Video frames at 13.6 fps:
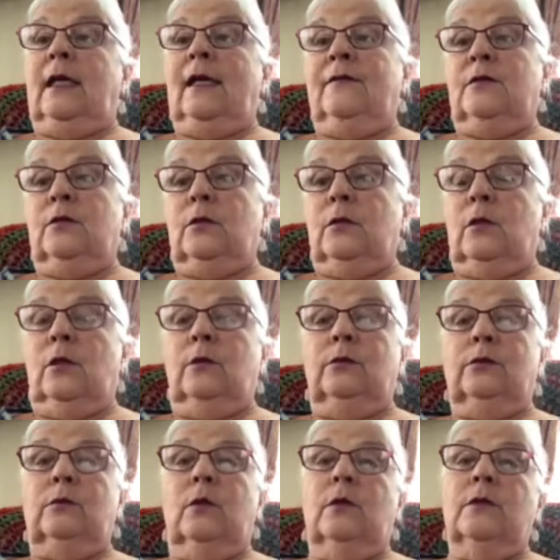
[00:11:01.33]
have taught older
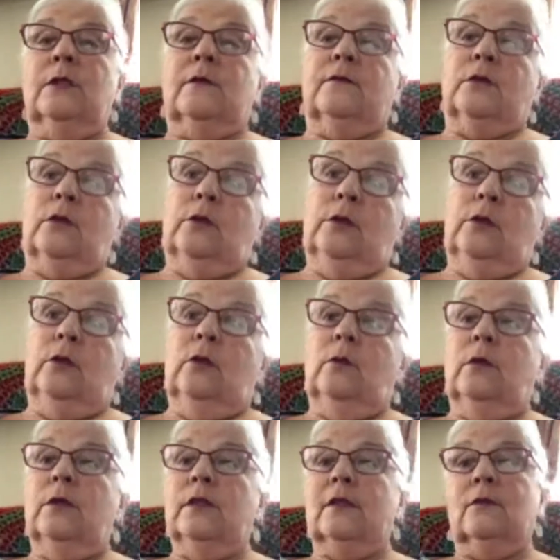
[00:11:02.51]
ones, I've taught younger
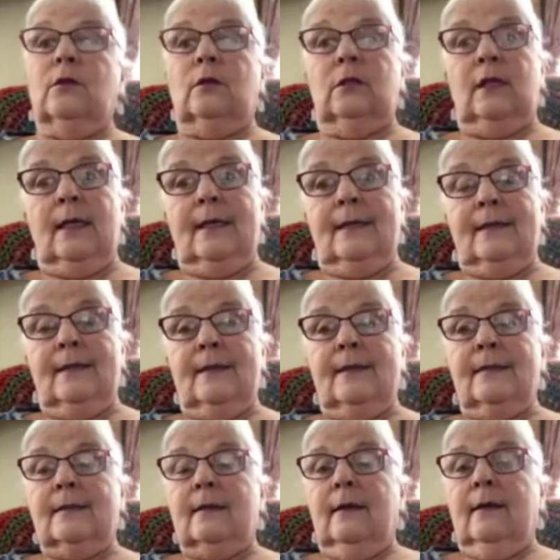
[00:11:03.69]
ones, I've taught
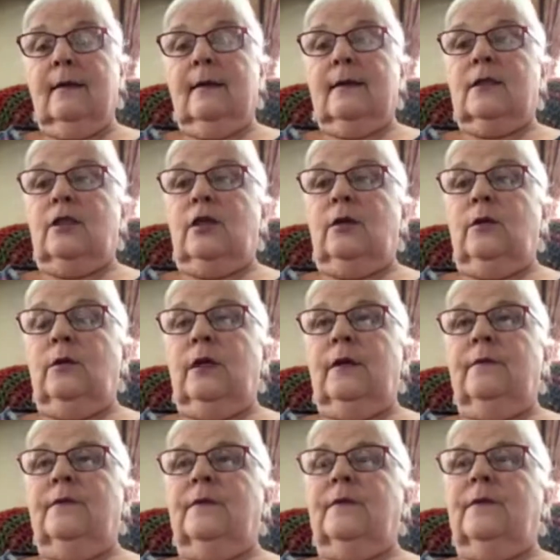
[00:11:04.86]
ladies. So
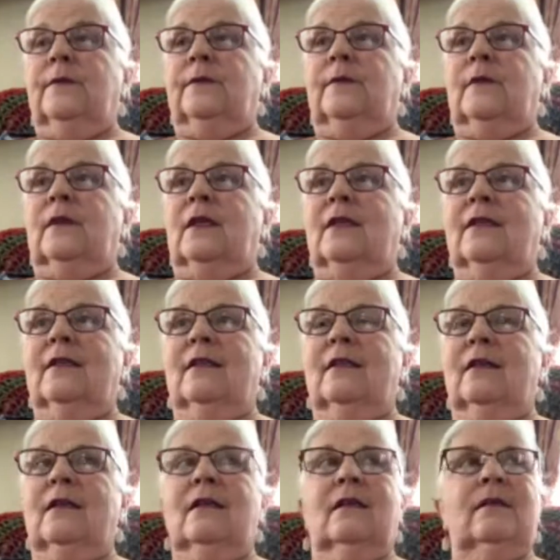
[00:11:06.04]
I
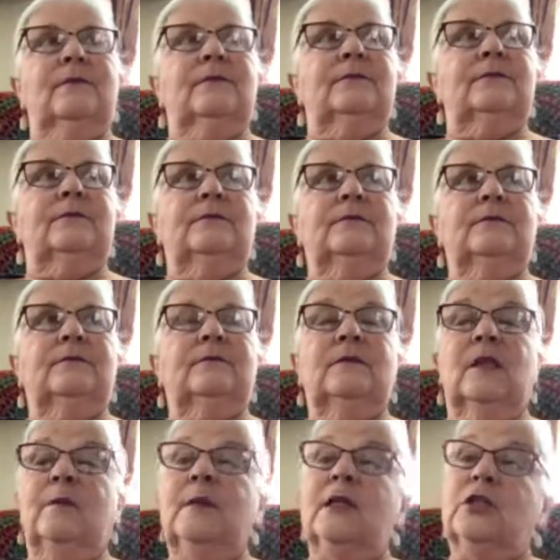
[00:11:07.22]
think
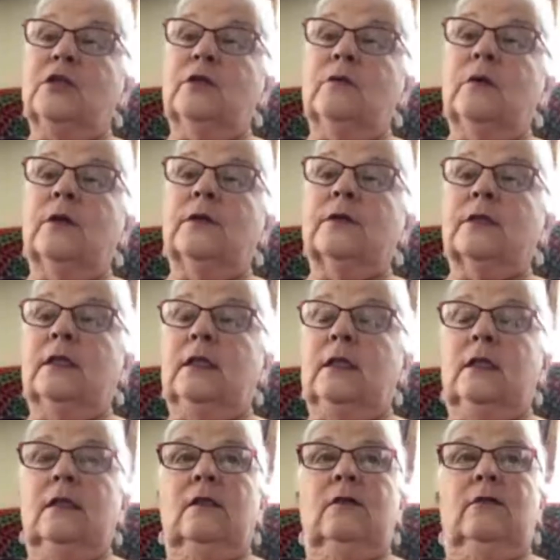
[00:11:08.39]
the mission was
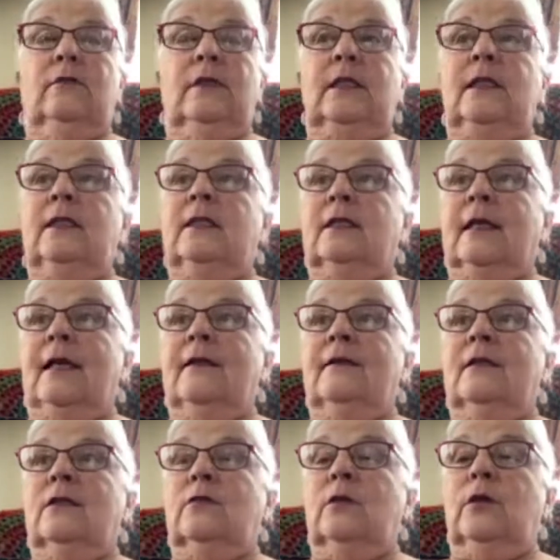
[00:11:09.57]
really to get
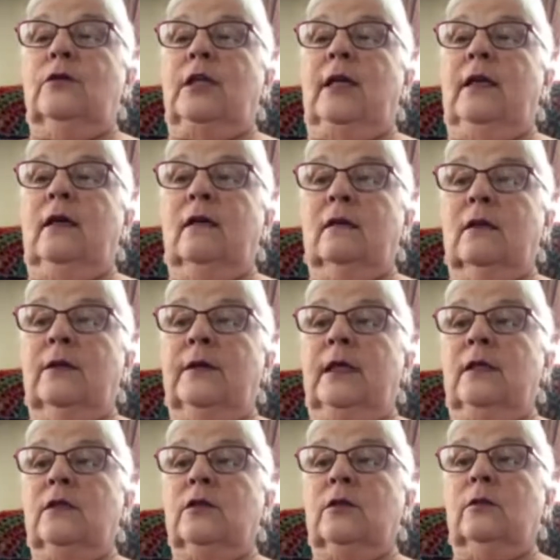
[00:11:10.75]
this crochet art going
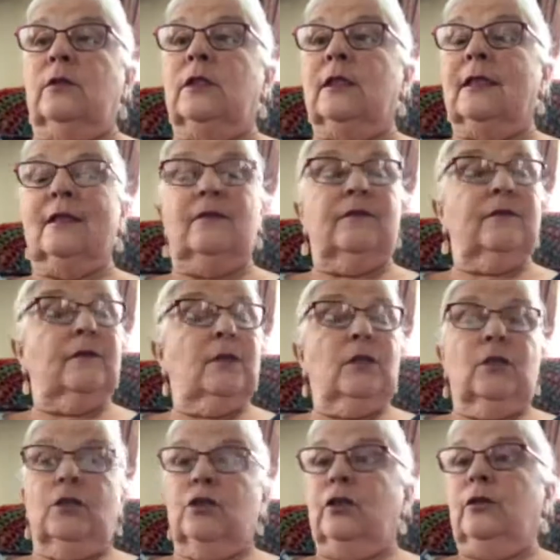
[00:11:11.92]
in school, to give
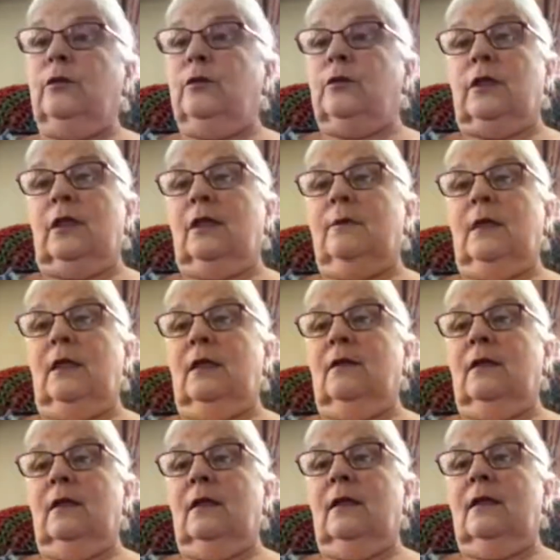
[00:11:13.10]
children, I mean,
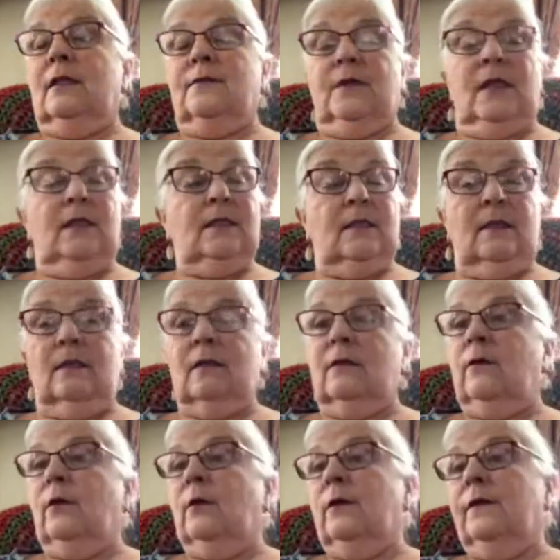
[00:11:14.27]
let's face it,
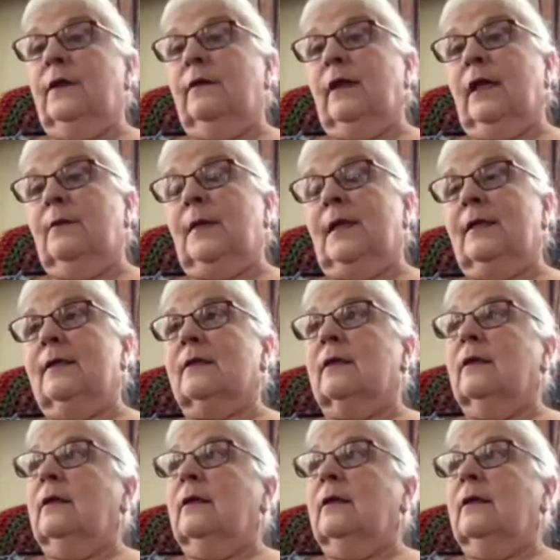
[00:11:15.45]
they're all on their iPads.